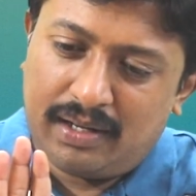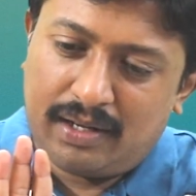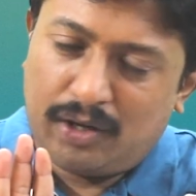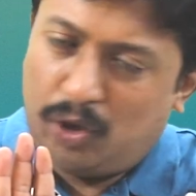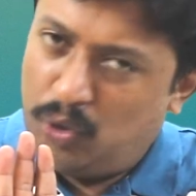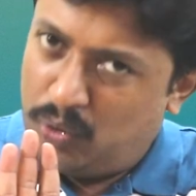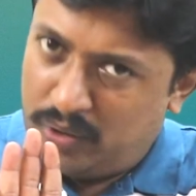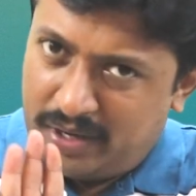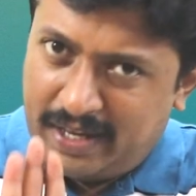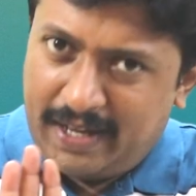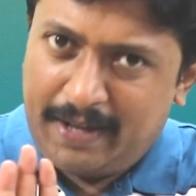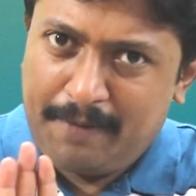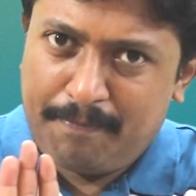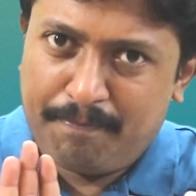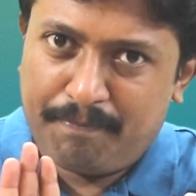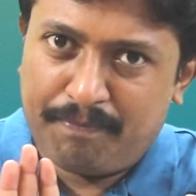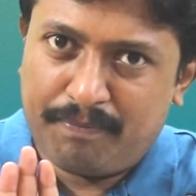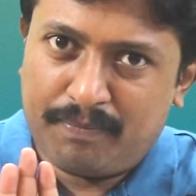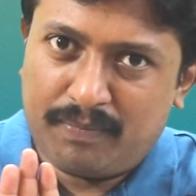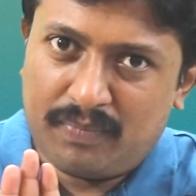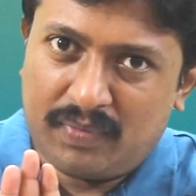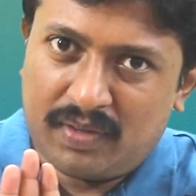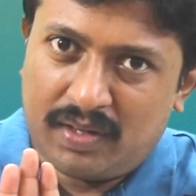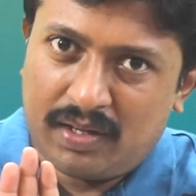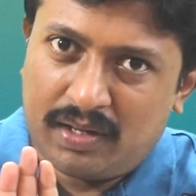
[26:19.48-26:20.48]
Okay?
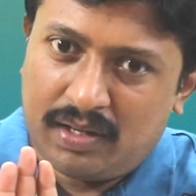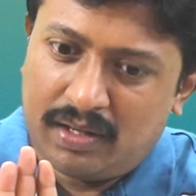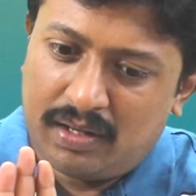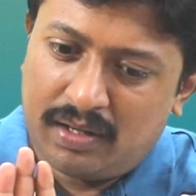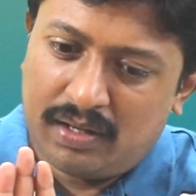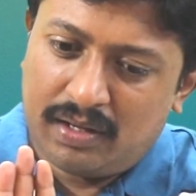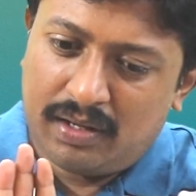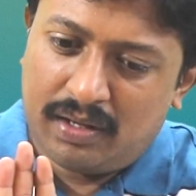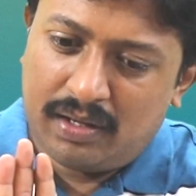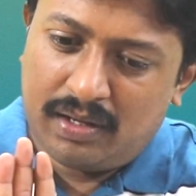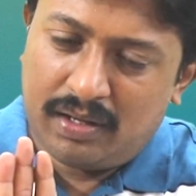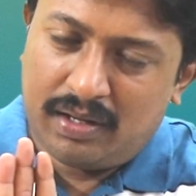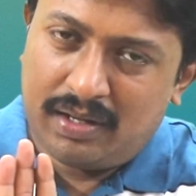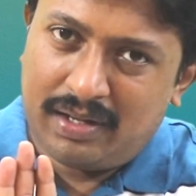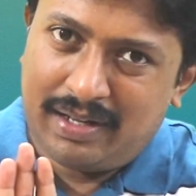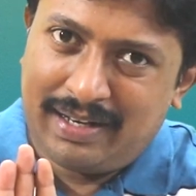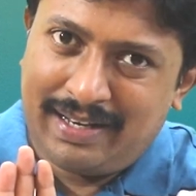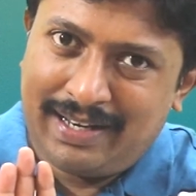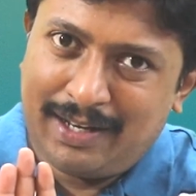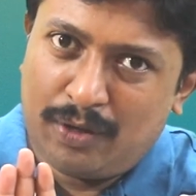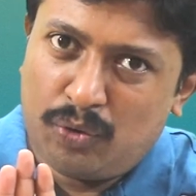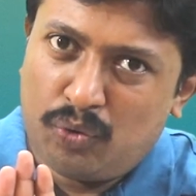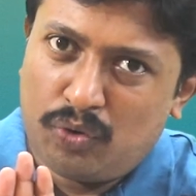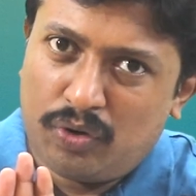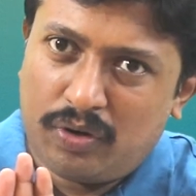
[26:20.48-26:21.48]

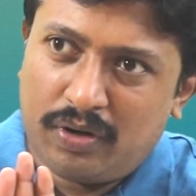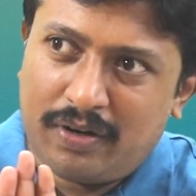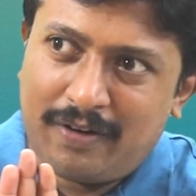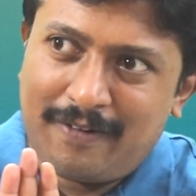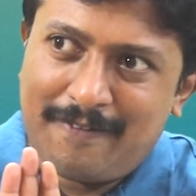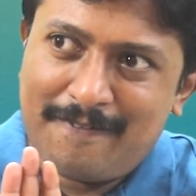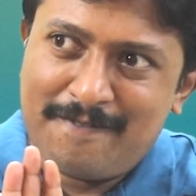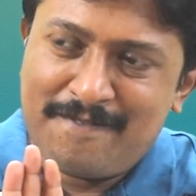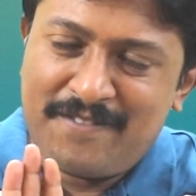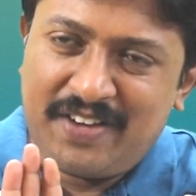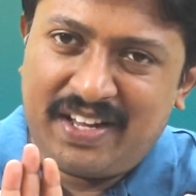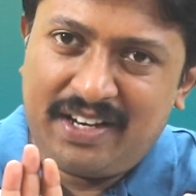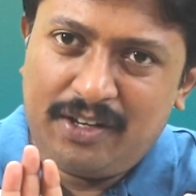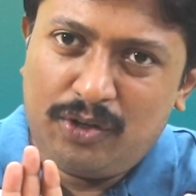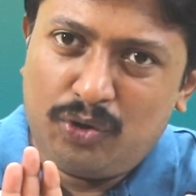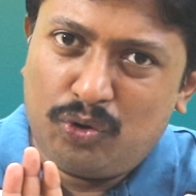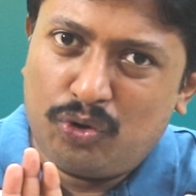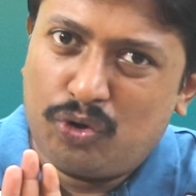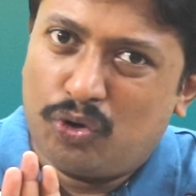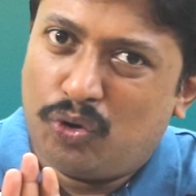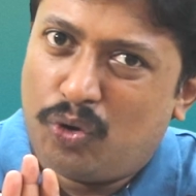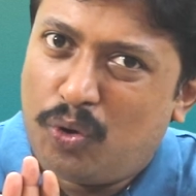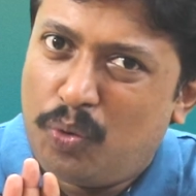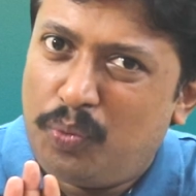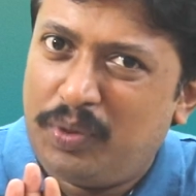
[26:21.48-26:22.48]
Now, when you
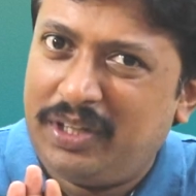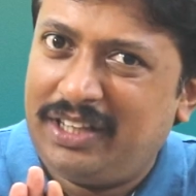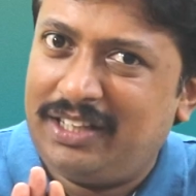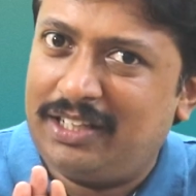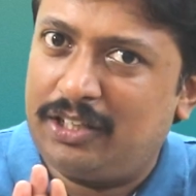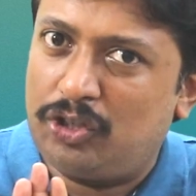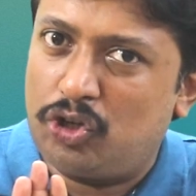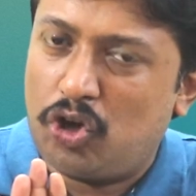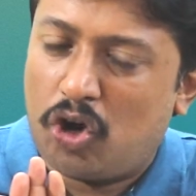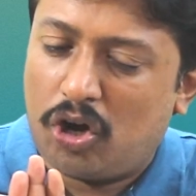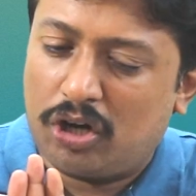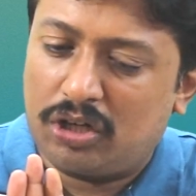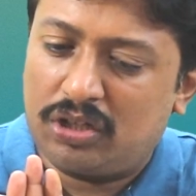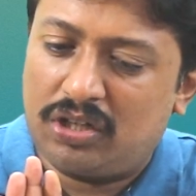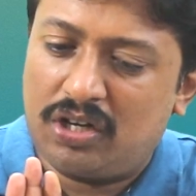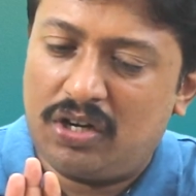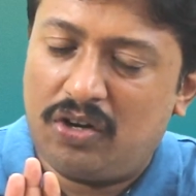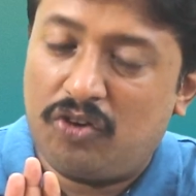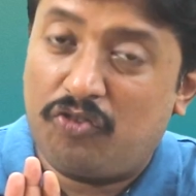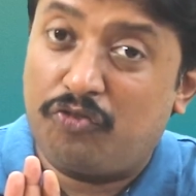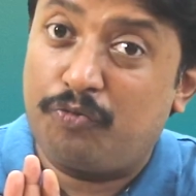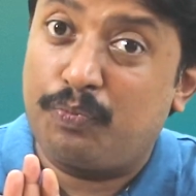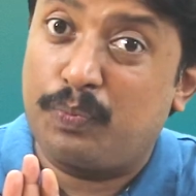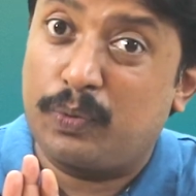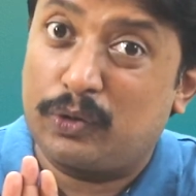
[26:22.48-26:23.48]
go with the doctrine
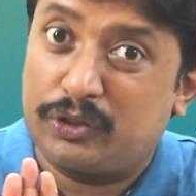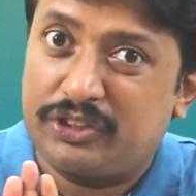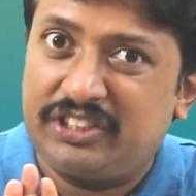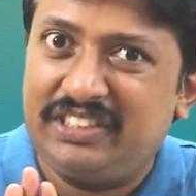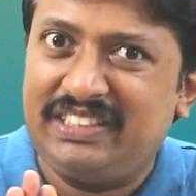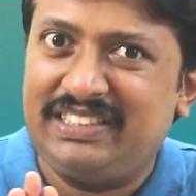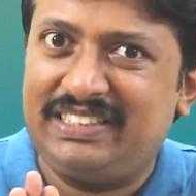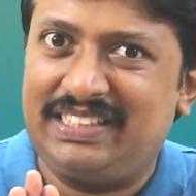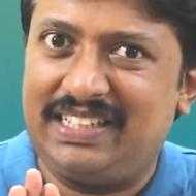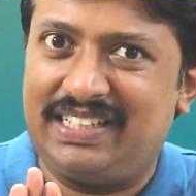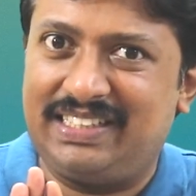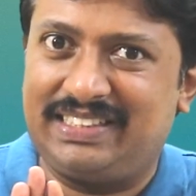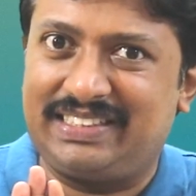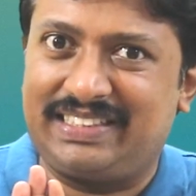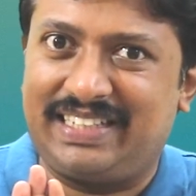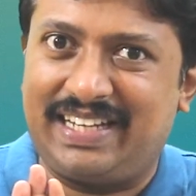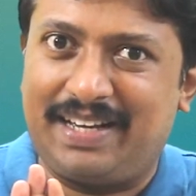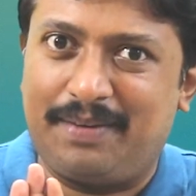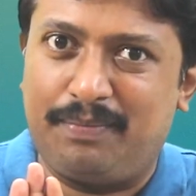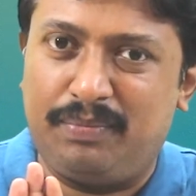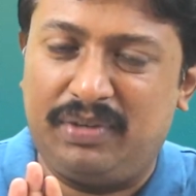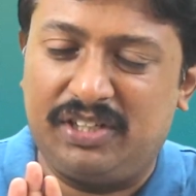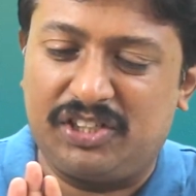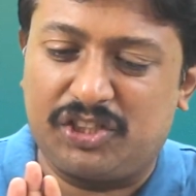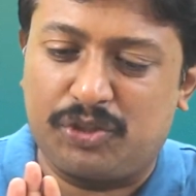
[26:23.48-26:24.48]
of procedure
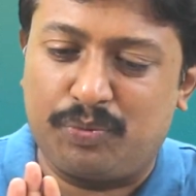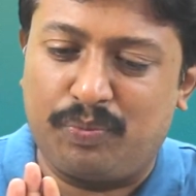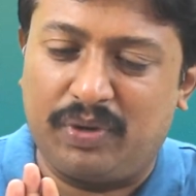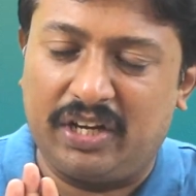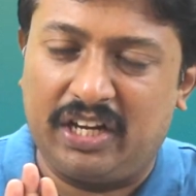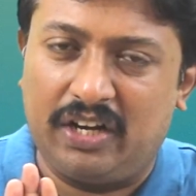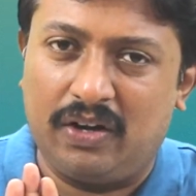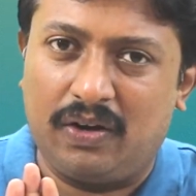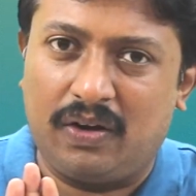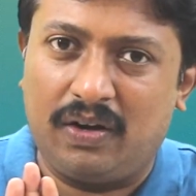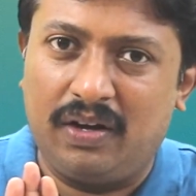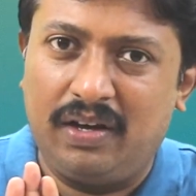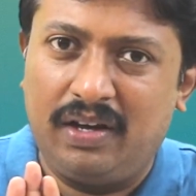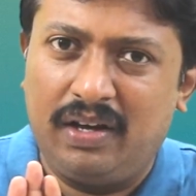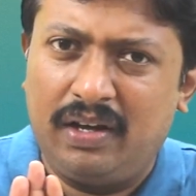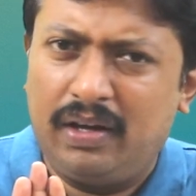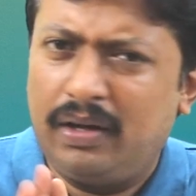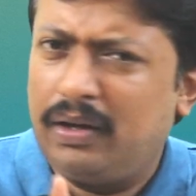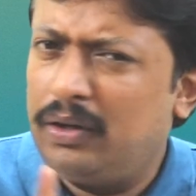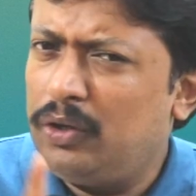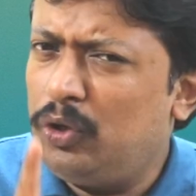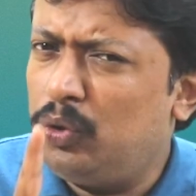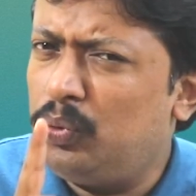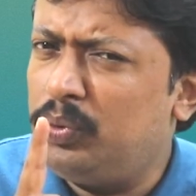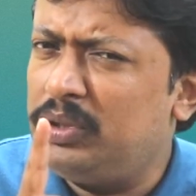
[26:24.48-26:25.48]
established by law,
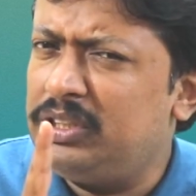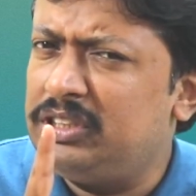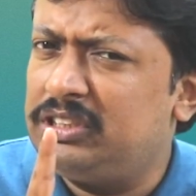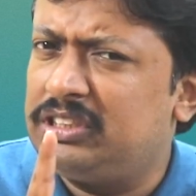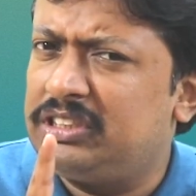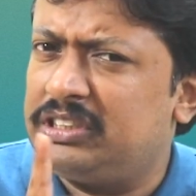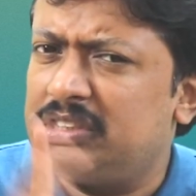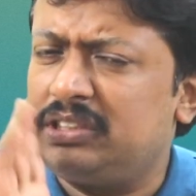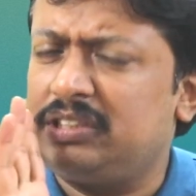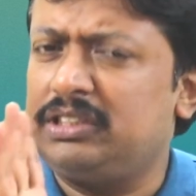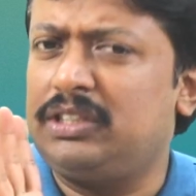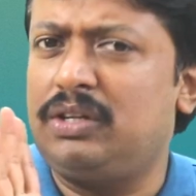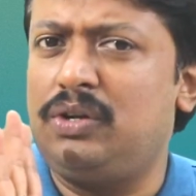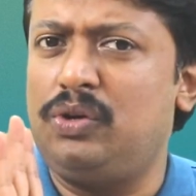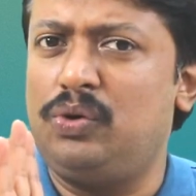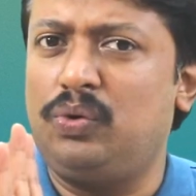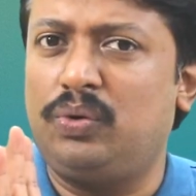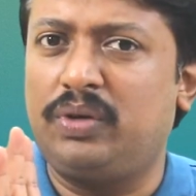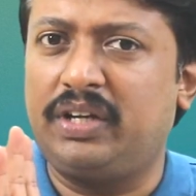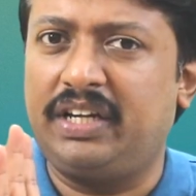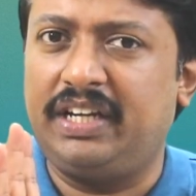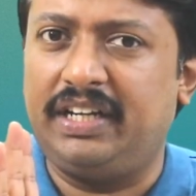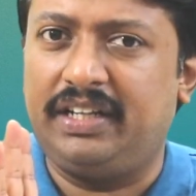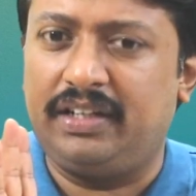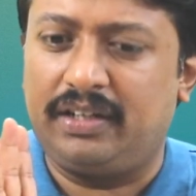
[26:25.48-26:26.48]
you will just
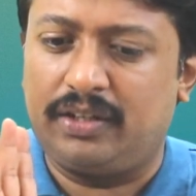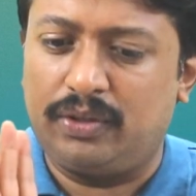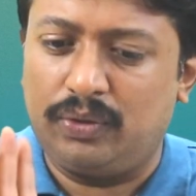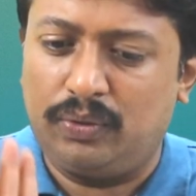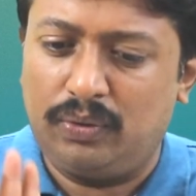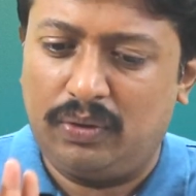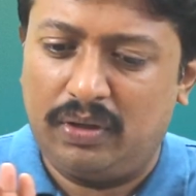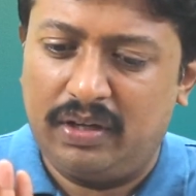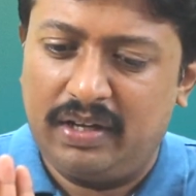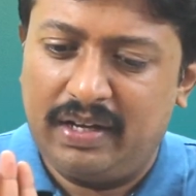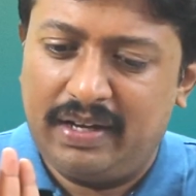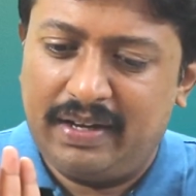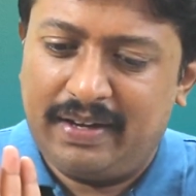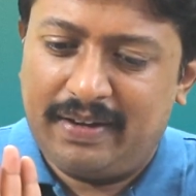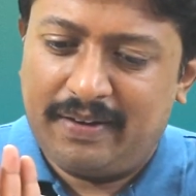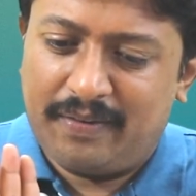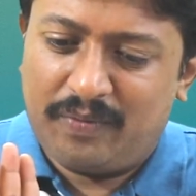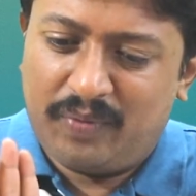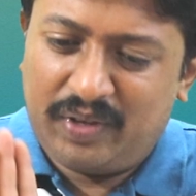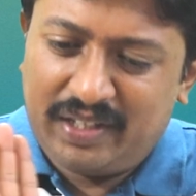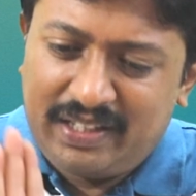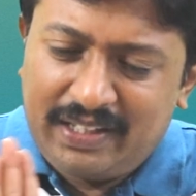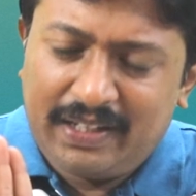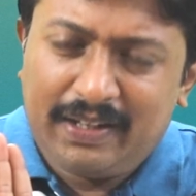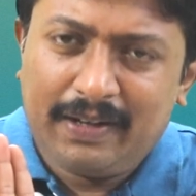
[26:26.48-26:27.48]
look into
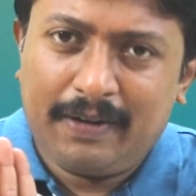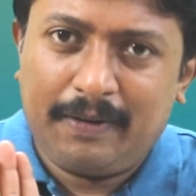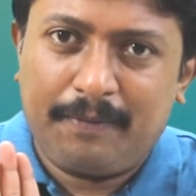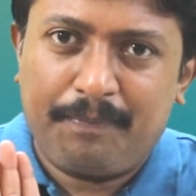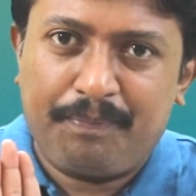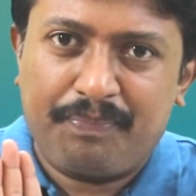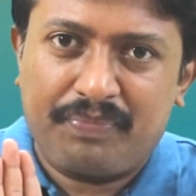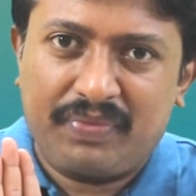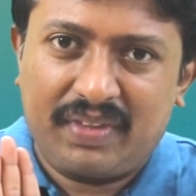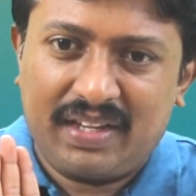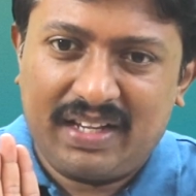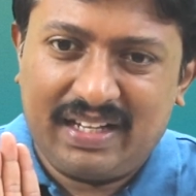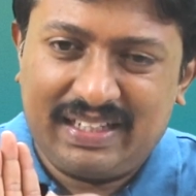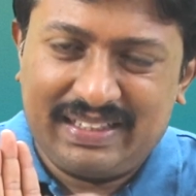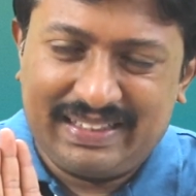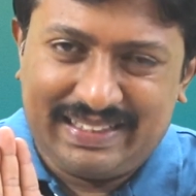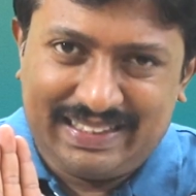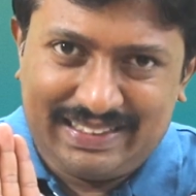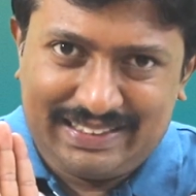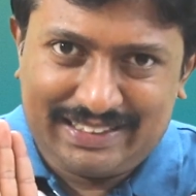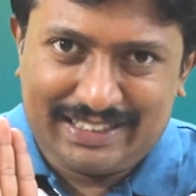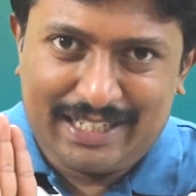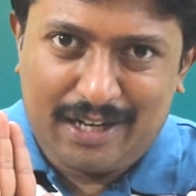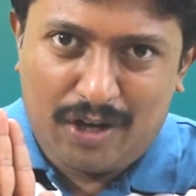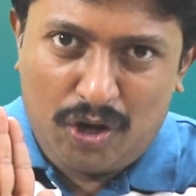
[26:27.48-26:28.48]
whether
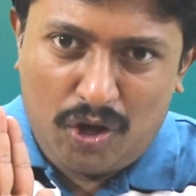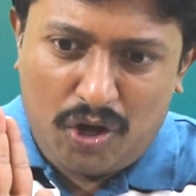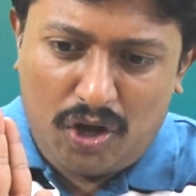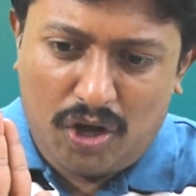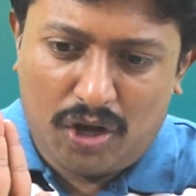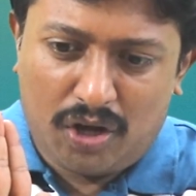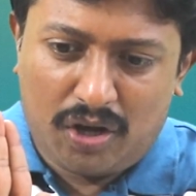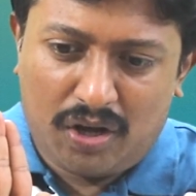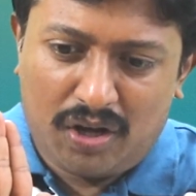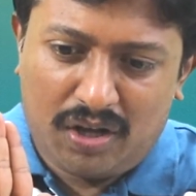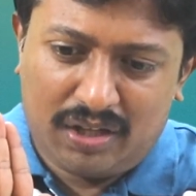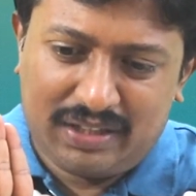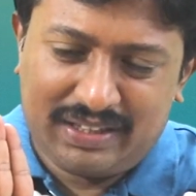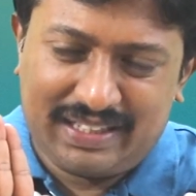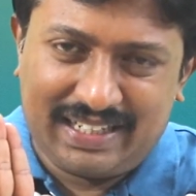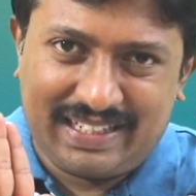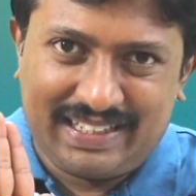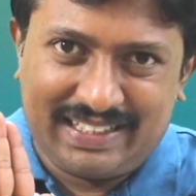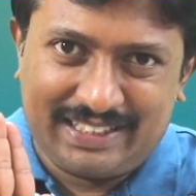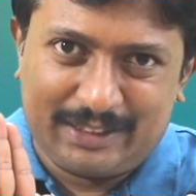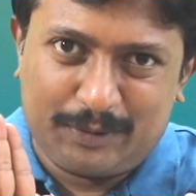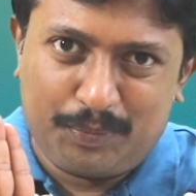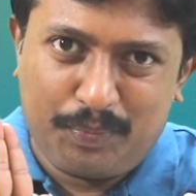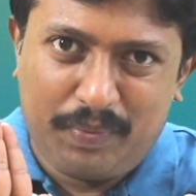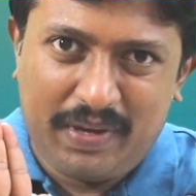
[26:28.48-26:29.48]
this law that
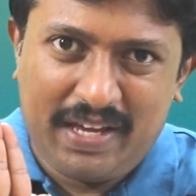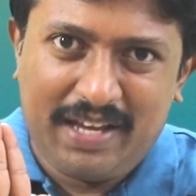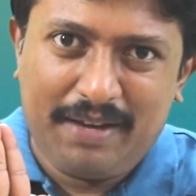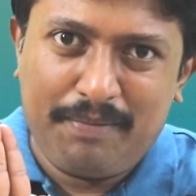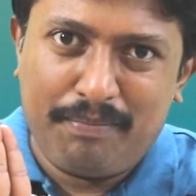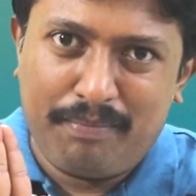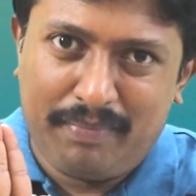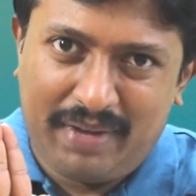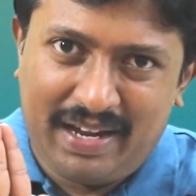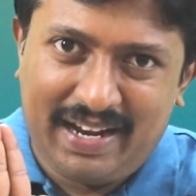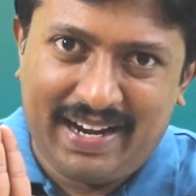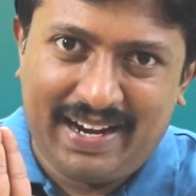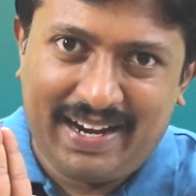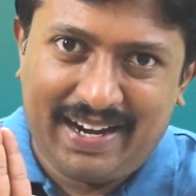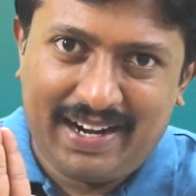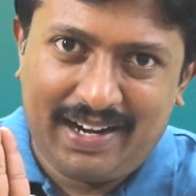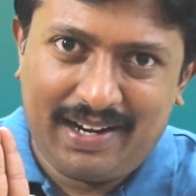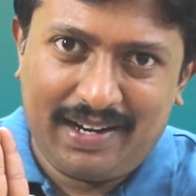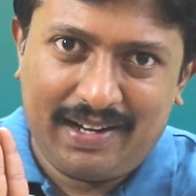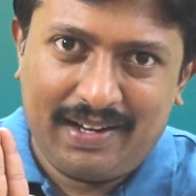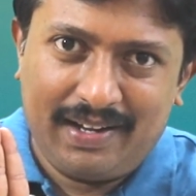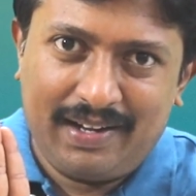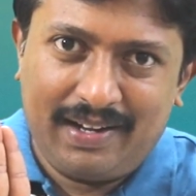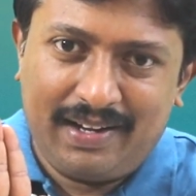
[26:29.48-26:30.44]
is being made,